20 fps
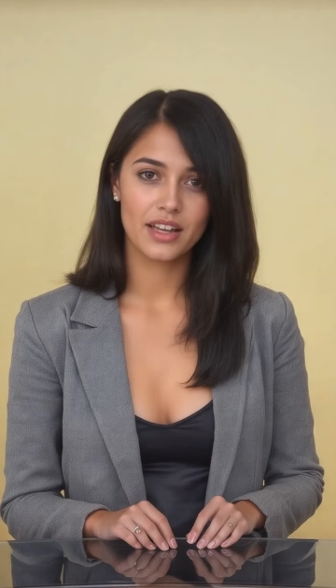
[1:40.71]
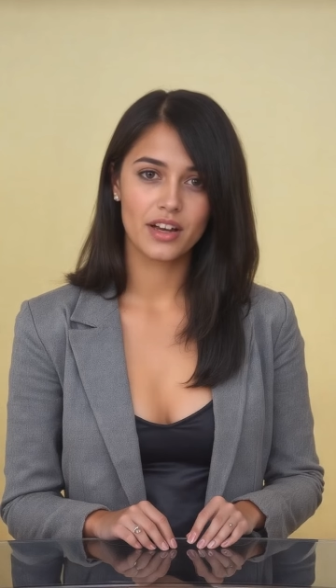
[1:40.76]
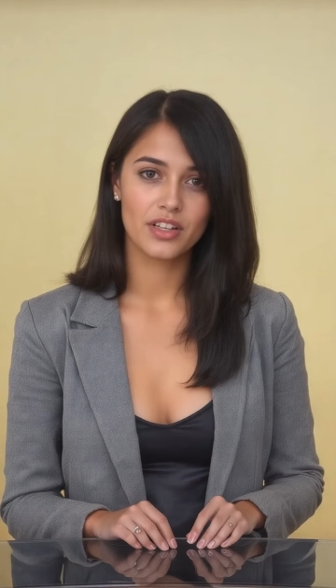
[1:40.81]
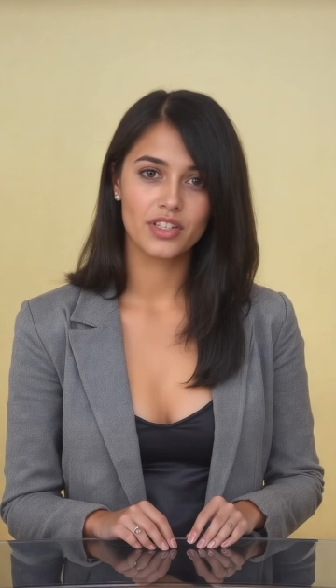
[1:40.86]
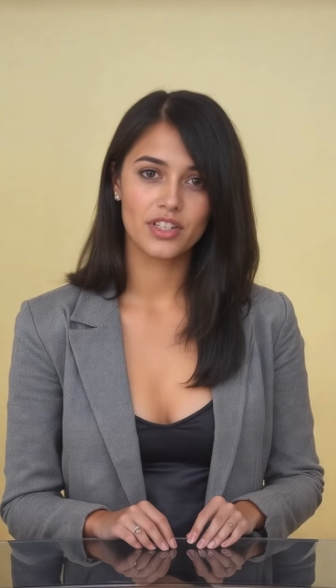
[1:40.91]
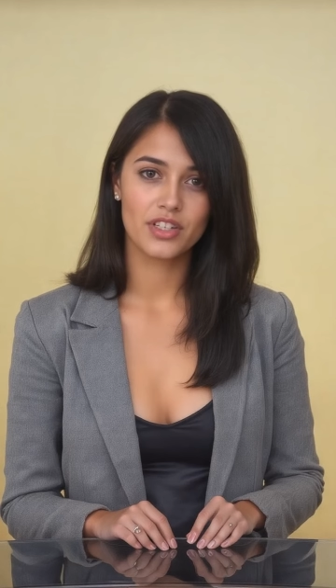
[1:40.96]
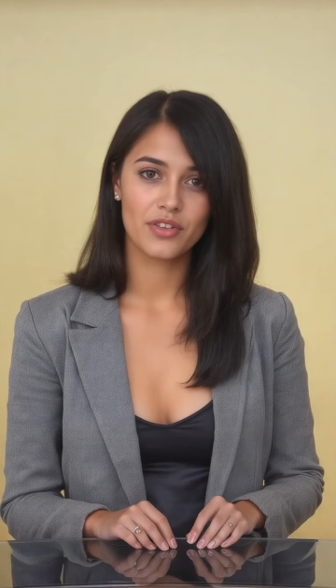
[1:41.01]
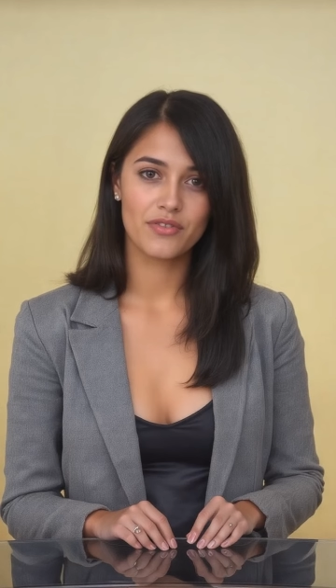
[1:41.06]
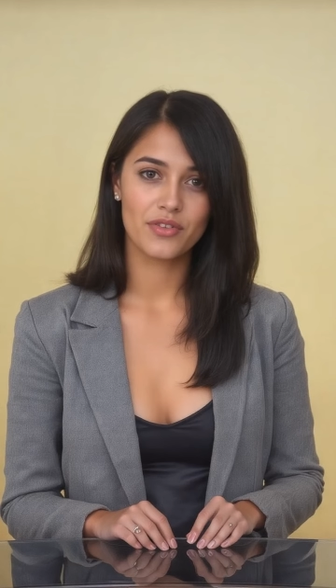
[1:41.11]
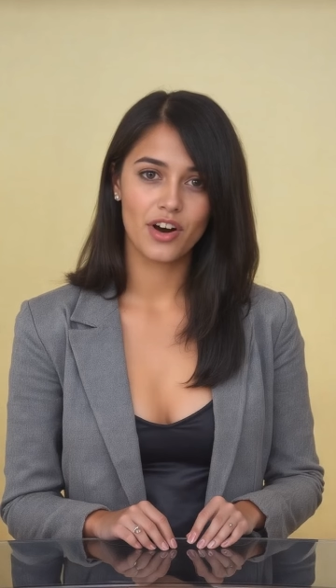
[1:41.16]

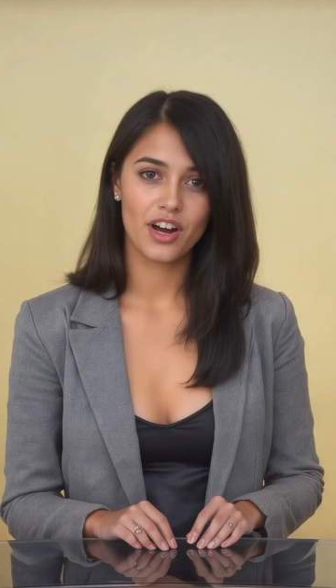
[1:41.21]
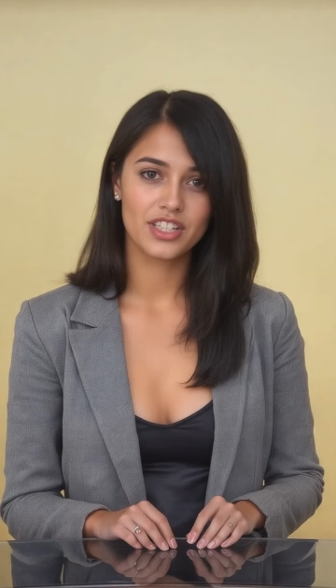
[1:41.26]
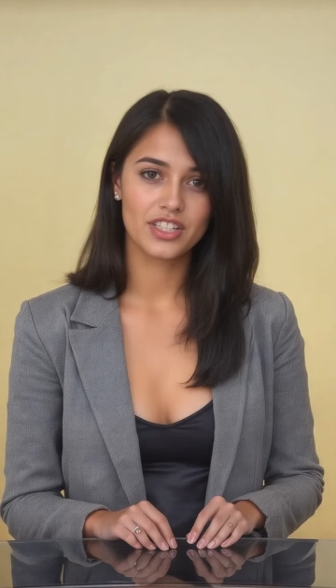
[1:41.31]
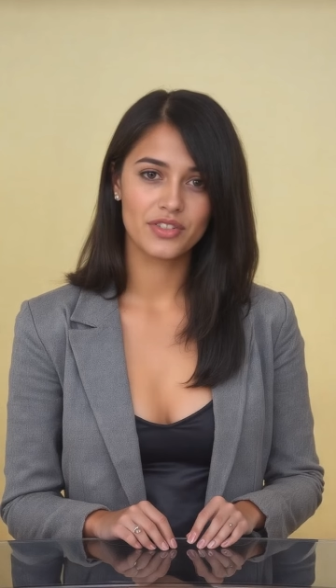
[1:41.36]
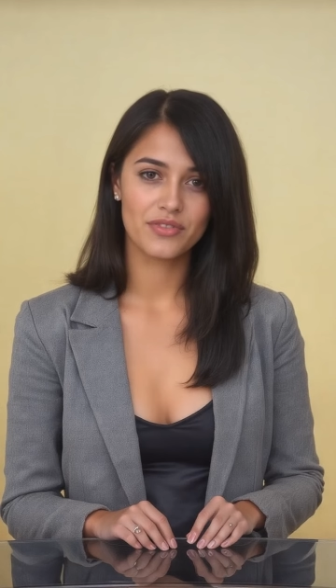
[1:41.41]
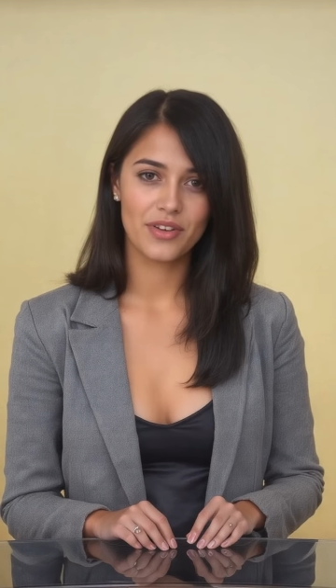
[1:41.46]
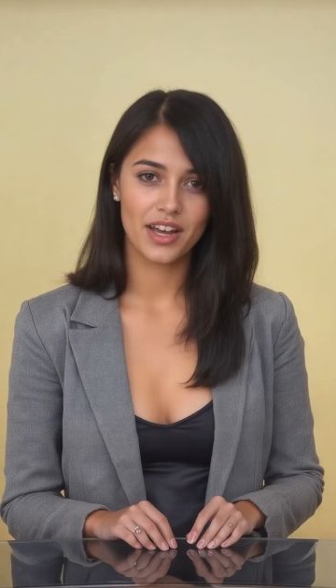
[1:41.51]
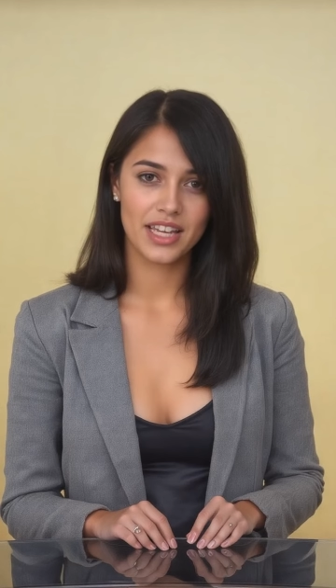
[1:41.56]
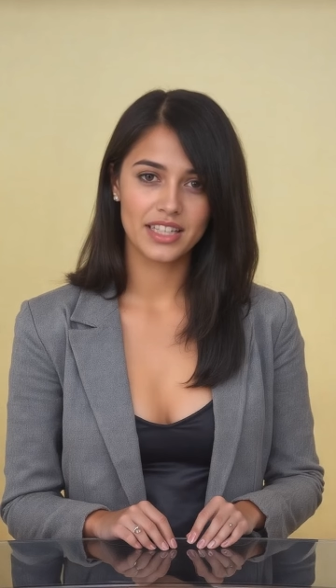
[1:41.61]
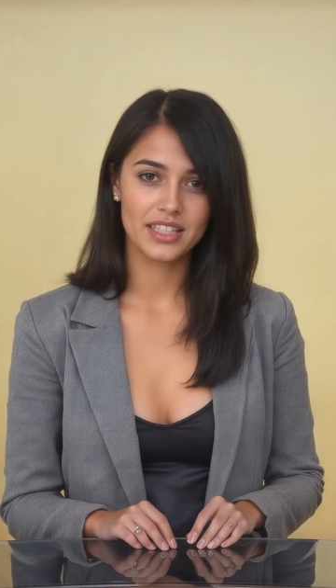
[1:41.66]
under the first
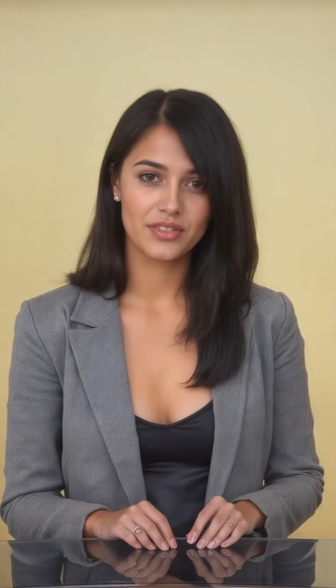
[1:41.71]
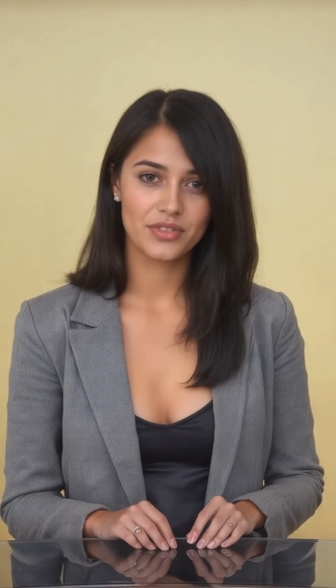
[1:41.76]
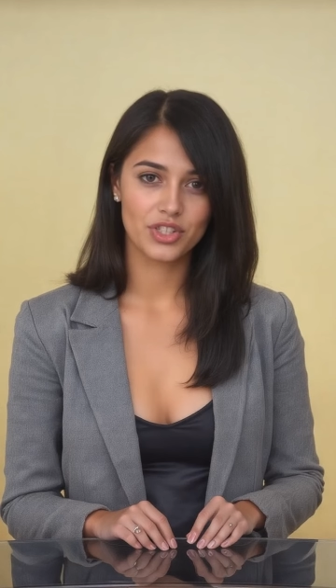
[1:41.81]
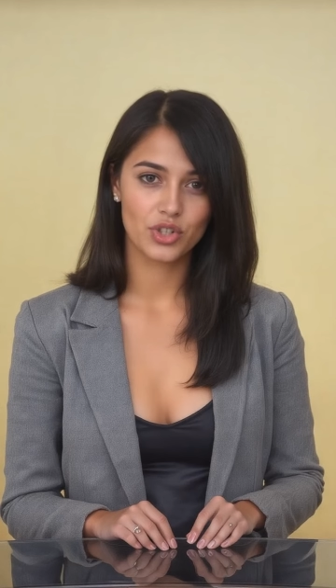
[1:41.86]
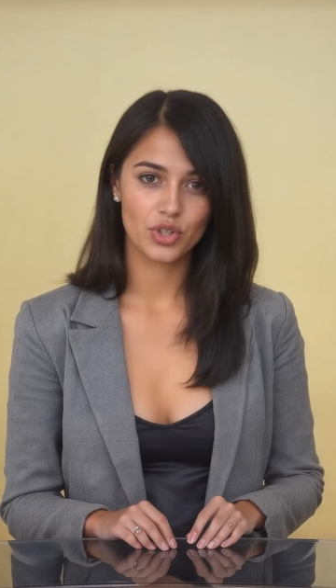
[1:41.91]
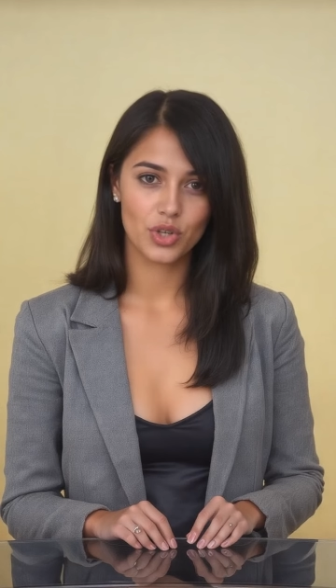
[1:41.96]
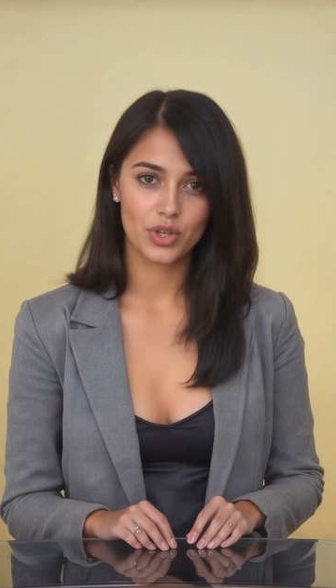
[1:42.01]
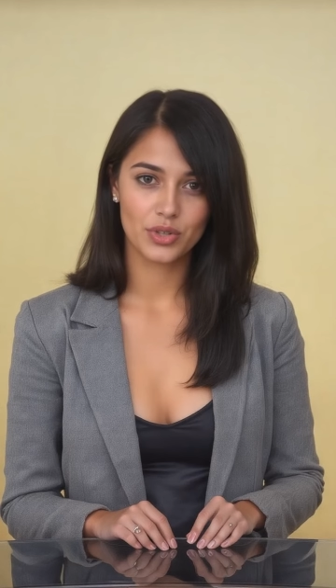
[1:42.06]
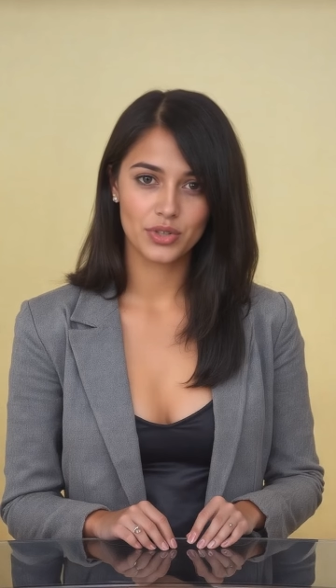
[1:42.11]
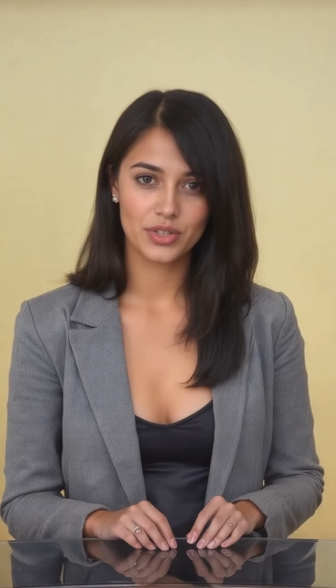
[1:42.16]
phase of a
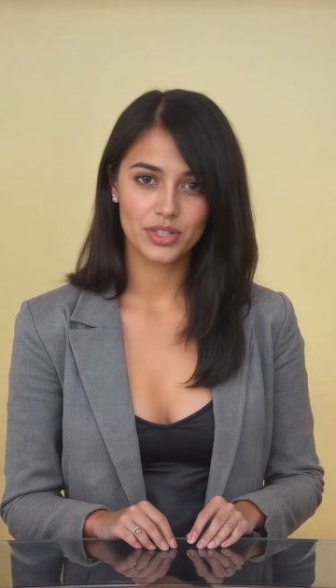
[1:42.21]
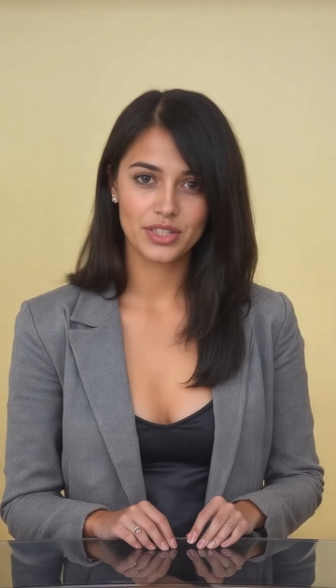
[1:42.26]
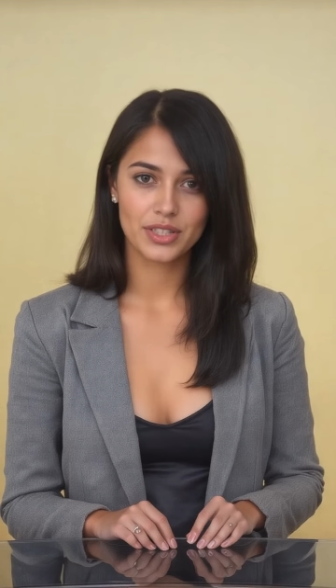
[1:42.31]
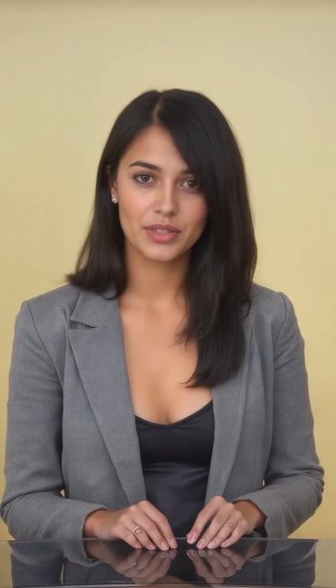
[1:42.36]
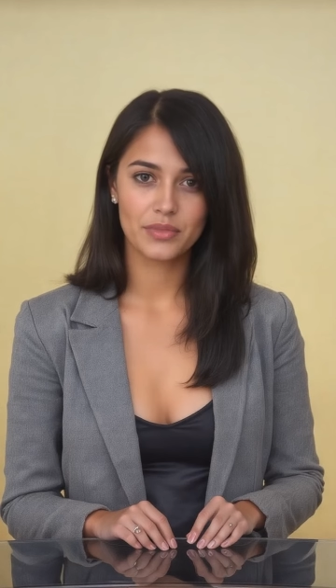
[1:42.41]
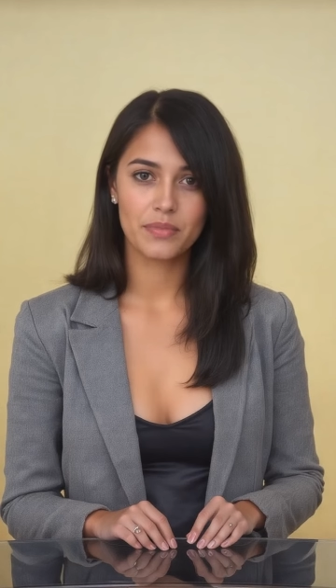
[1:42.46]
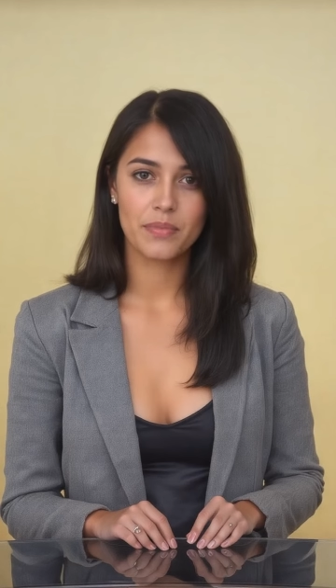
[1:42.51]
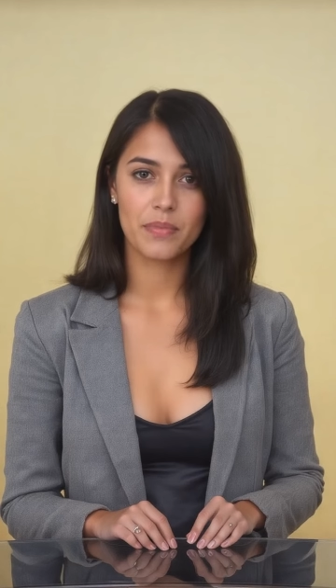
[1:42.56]
truce,